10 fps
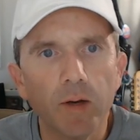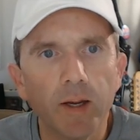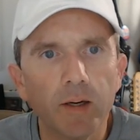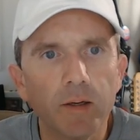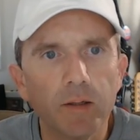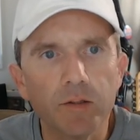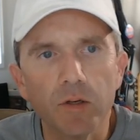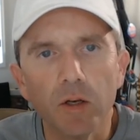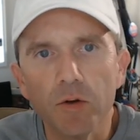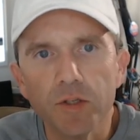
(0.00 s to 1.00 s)
and it's a
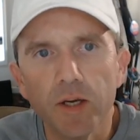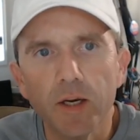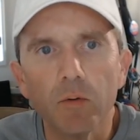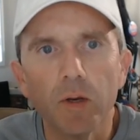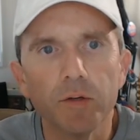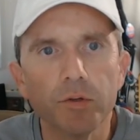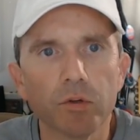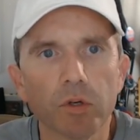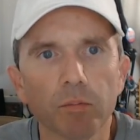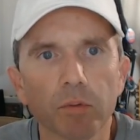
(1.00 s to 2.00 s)
long-standing
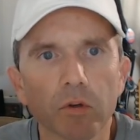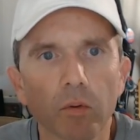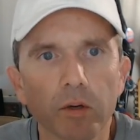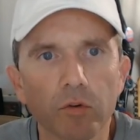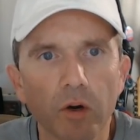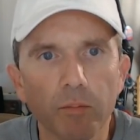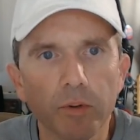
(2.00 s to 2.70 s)
relationship between Trump